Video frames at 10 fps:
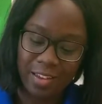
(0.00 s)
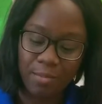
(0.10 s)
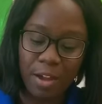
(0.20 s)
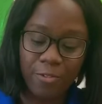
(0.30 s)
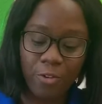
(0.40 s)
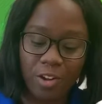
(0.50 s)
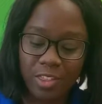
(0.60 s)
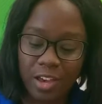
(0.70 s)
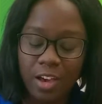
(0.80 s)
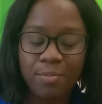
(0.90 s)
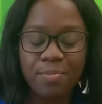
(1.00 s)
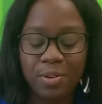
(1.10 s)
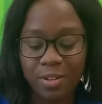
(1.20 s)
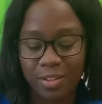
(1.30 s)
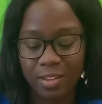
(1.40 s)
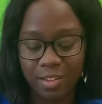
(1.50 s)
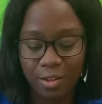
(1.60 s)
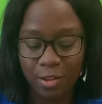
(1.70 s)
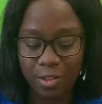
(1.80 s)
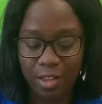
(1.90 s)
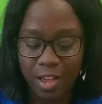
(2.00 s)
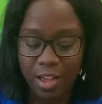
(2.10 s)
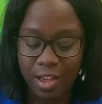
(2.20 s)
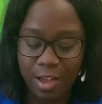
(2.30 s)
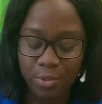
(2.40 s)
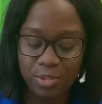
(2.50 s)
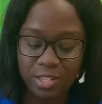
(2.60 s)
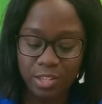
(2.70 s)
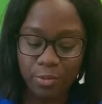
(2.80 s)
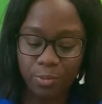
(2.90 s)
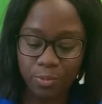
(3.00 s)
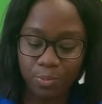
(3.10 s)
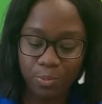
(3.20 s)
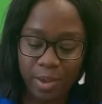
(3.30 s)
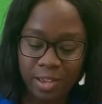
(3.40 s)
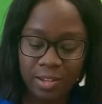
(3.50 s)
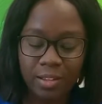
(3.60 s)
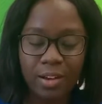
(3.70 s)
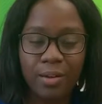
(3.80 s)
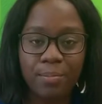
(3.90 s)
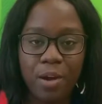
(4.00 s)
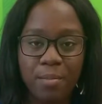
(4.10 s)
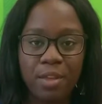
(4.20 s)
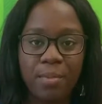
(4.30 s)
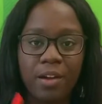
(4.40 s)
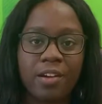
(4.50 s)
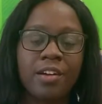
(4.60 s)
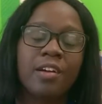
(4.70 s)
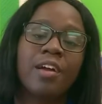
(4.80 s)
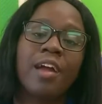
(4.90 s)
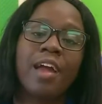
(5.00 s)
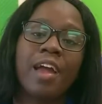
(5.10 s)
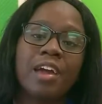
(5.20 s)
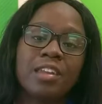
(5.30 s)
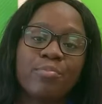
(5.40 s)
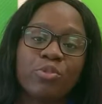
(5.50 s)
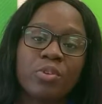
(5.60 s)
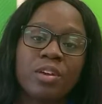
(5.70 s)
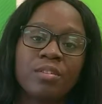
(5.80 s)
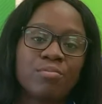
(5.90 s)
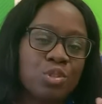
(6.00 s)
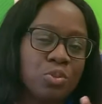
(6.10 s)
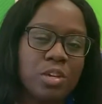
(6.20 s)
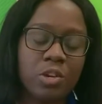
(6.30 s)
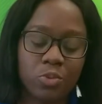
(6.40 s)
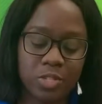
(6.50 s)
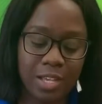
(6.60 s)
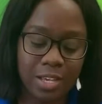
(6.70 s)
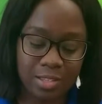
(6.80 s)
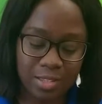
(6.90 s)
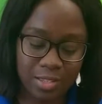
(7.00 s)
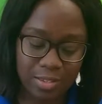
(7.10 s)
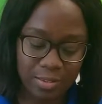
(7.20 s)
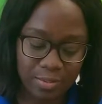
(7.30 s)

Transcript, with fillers: My fourth cup, I'm using the red permanent marker and I'm doing two equal signs.